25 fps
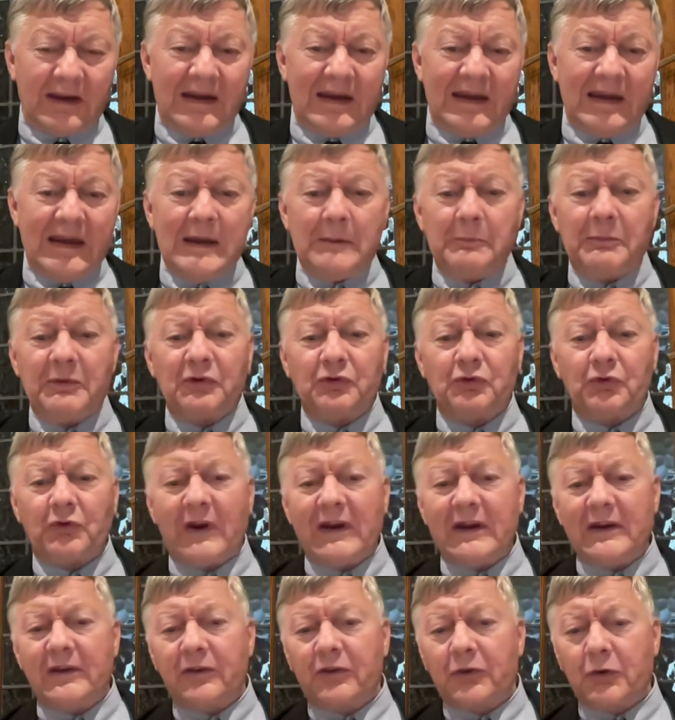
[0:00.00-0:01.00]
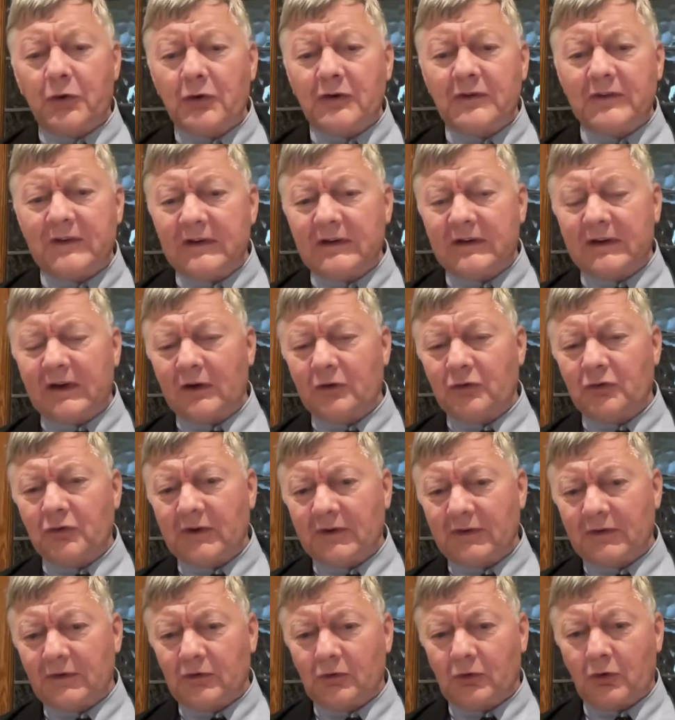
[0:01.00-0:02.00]
He betrayed 13
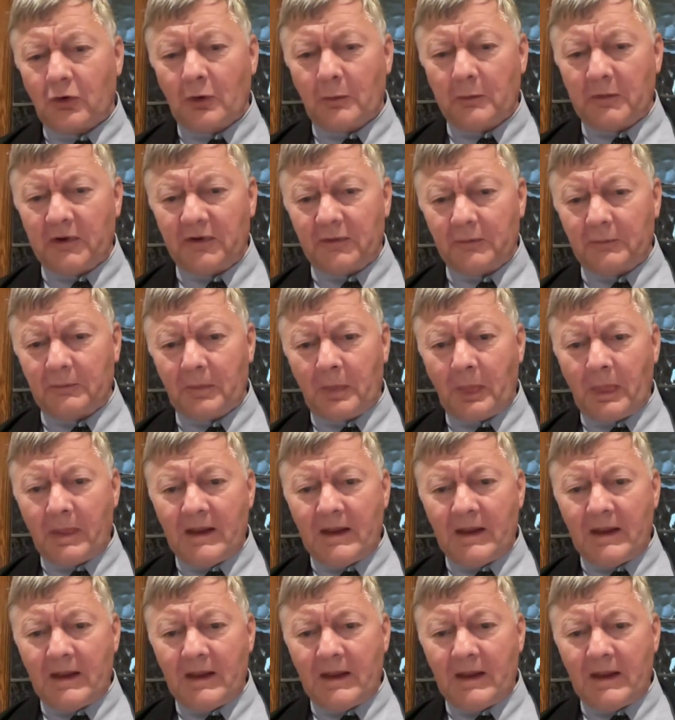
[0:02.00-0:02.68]
countries into communism,